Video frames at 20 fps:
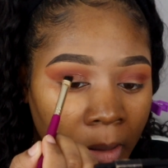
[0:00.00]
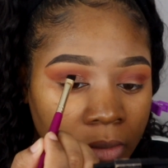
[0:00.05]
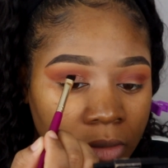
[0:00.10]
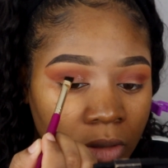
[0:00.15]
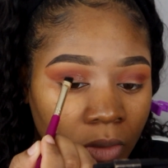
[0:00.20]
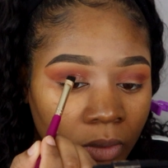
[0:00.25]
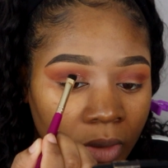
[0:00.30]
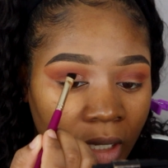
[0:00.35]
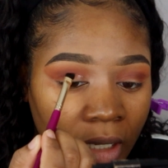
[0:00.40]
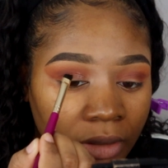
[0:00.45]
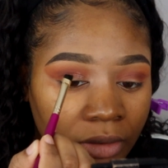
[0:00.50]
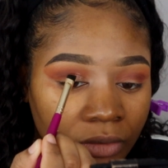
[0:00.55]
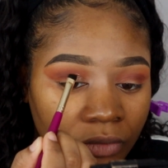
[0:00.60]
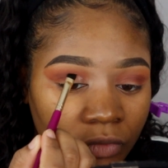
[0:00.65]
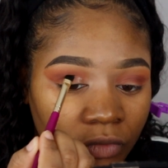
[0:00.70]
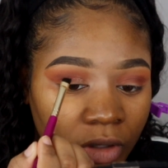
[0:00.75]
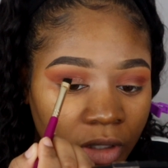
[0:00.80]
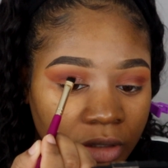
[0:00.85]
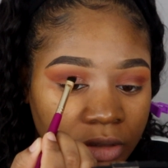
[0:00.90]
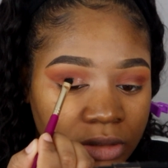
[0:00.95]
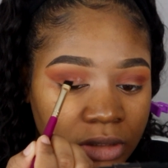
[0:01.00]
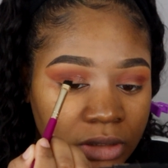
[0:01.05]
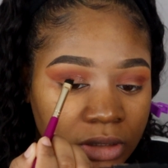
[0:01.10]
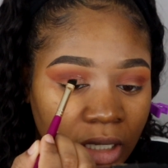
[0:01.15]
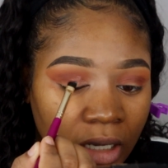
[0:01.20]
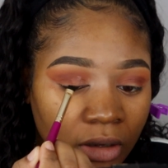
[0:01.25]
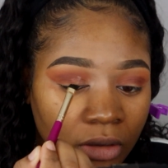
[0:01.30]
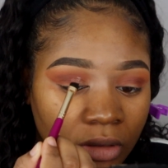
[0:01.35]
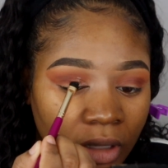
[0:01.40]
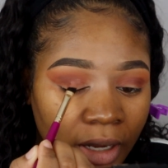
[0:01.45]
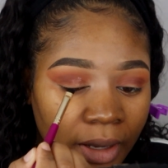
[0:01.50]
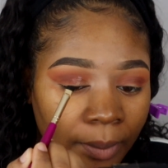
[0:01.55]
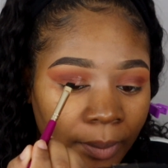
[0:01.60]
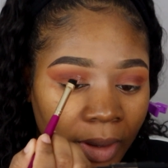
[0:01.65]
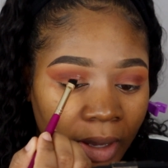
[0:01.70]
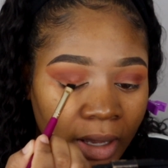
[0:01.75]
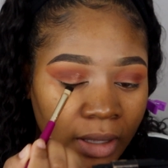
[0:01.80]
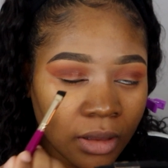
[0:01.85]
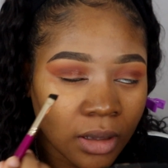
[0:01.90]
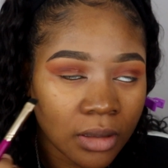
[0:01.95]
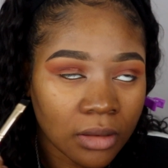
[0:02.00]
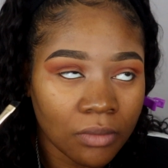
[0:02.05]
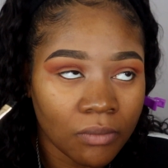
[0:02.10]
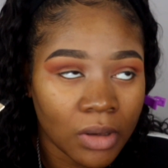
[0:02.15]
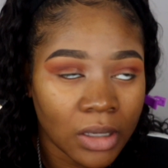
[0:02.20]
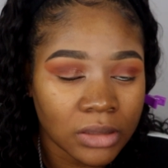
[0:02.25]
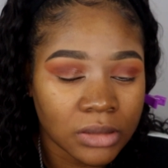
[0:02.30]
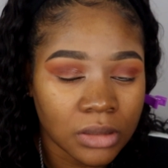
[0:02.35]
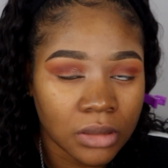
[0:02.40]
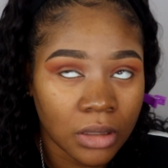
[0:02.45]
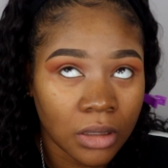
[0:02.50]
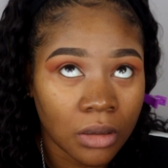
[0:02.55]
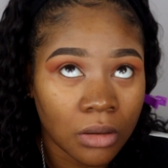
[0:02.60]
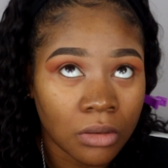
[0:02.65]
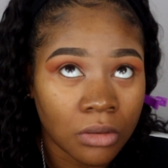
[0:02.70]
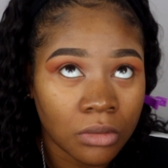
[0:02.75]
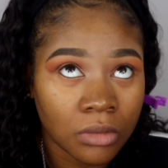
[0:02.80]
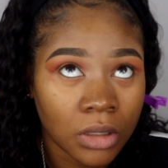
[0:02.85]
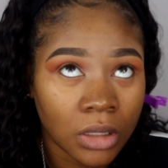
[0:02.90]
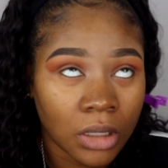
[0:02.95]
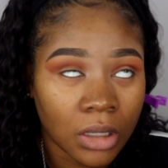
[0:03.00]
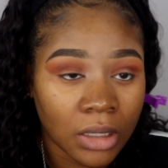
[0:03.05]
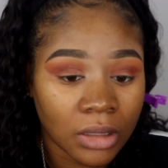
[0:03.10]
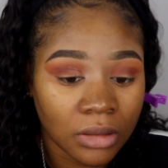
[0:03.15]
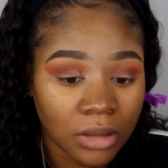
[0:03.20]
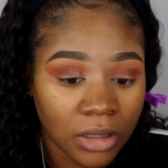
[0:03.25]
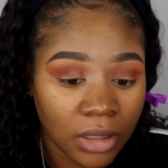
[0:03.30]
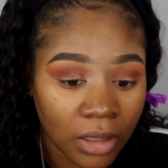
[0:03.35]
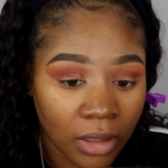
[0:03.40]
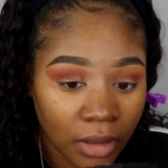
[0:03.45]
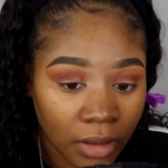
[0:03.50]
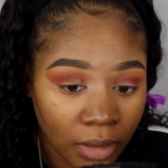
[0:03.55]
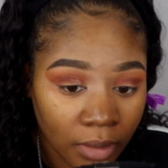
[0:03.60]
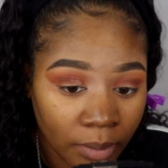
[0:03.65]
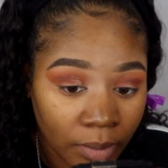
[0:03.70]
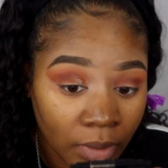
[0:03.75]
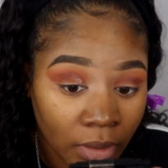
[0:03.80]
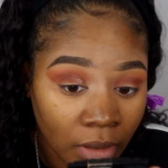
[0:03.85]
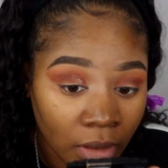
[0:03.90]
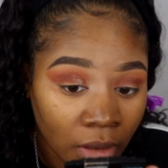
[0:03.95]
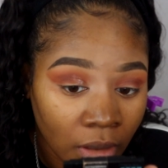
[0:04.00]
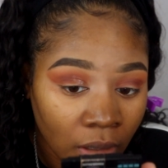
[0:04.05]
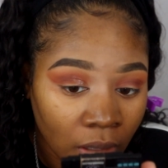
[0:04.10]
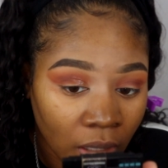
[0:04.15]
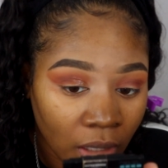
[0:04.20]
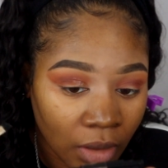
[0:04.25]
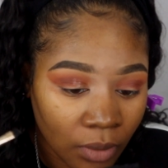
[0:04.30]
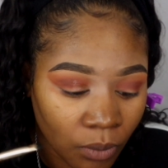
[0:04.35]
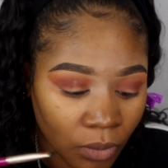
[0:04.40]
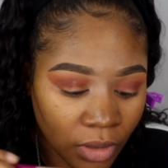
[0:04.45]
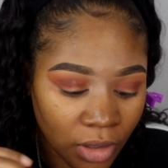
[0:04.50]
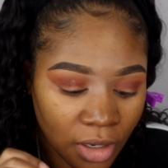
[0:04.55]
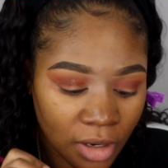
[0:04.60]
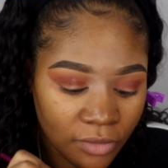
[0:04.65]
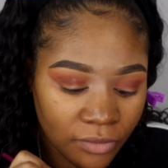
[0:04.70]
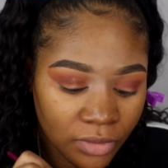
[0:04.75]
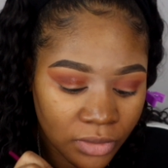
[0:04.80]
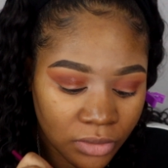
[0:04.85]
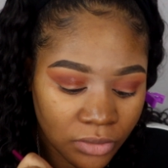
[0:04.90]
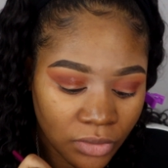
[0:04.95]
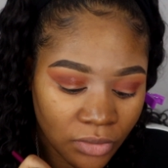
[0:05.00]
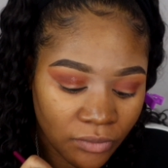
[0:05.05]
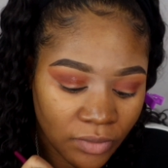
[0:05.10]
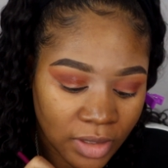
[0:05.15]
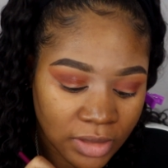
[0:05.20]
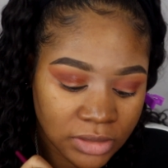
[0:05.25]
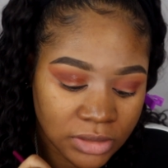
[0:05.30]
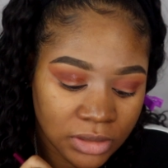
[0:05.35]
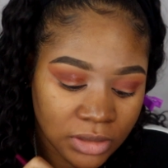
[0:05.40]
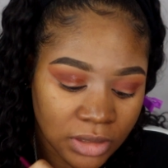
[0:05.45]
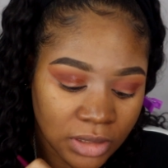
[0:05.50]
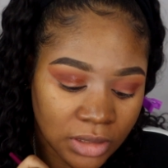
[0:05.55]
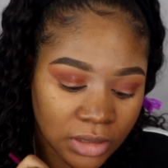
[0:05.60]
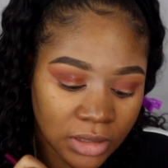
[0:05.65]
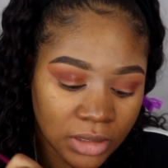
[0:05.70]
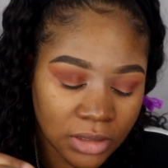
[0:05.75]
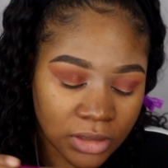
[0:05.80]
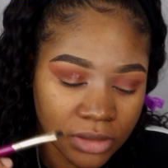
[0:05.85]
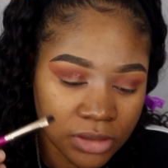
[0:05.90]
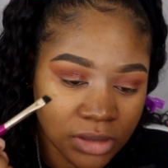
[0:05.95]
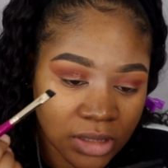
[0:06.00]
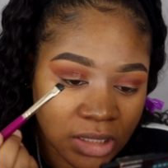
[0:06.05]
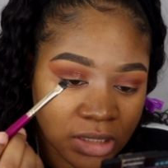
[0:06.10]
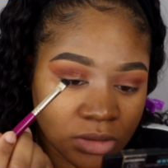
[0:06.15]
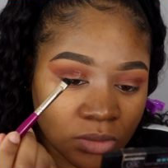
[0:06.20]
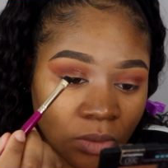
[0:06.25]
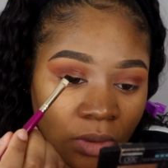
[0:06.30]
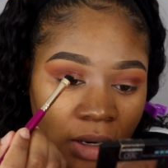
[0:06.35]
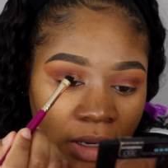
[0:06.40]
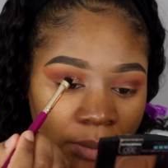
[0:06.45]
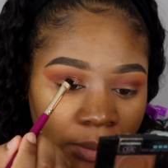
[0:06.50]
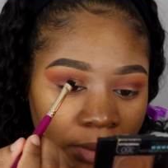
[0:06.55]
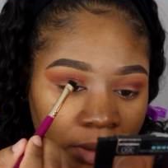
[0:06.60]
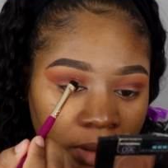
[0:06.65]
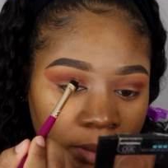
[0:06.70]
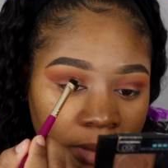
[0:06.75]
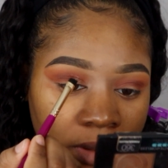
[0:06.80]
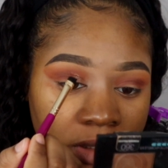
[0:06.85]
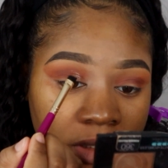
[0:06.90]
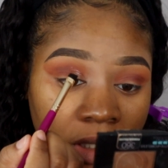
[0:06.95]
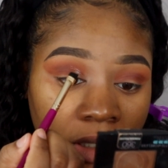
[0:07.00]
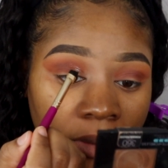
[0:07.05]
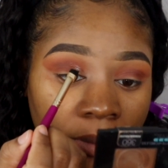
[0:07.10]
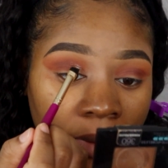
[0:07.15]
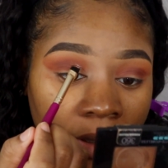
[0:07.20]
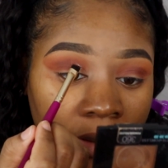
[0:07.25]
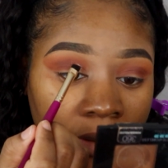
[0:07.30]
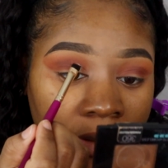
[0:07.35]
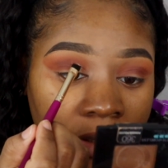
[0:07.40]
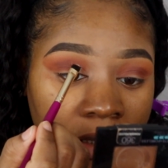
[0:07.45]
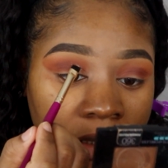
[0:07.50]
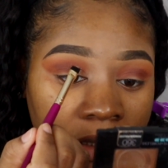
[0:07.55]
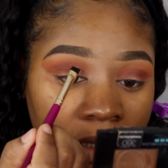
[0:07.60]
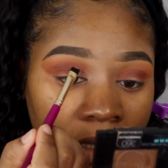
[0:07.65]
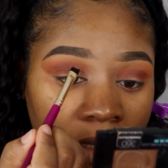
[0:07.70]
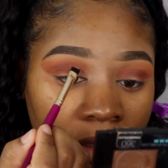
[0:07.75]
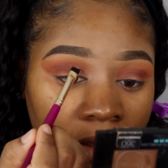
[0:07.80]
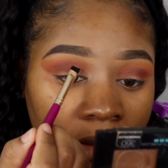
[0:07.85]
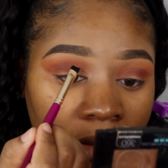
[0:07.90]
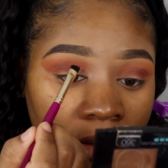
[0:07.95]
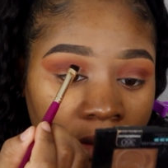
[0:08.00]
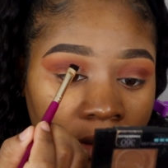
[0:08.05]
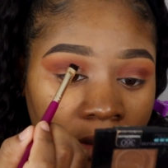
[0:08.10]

So what I do first is I'll like pat like the Vaseline on, and then I look up, and wherever the Vaseline is, that's where I pretty much cut my crease at.